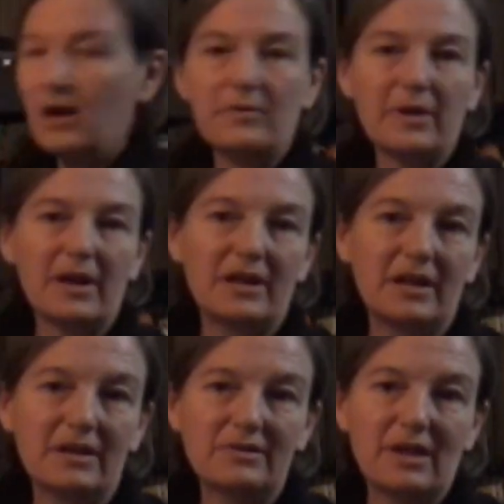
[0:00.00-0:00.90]
Alright,
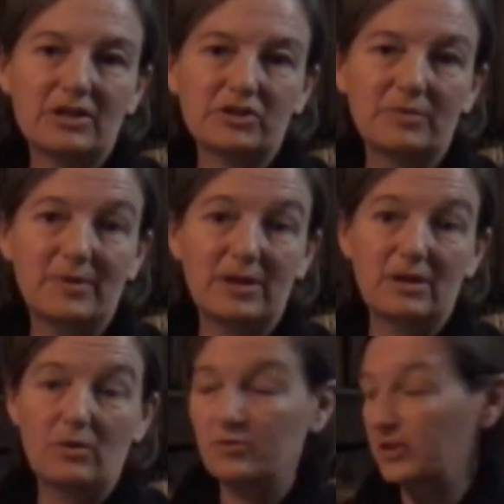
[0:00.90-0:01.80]
it's actually
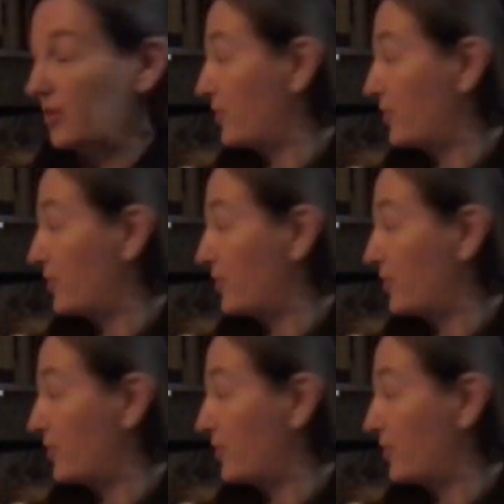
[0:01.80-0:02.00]
been only